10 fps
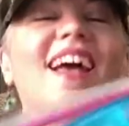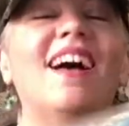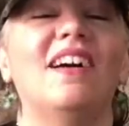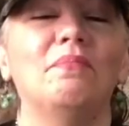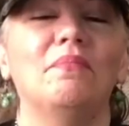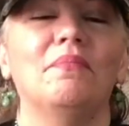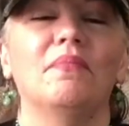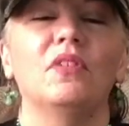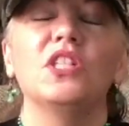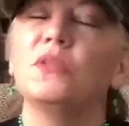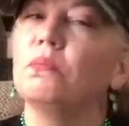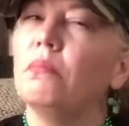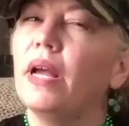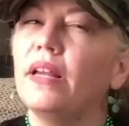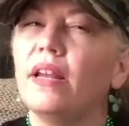um, which
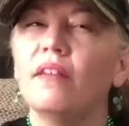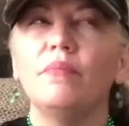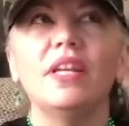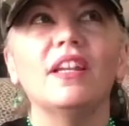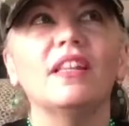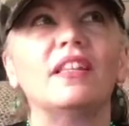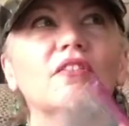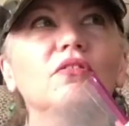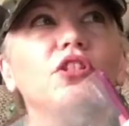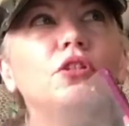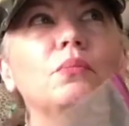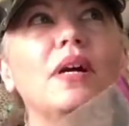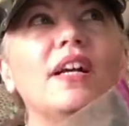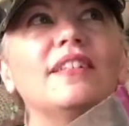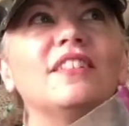might have been a little too
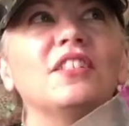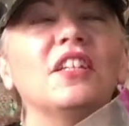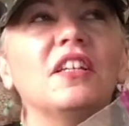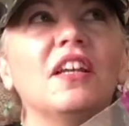much,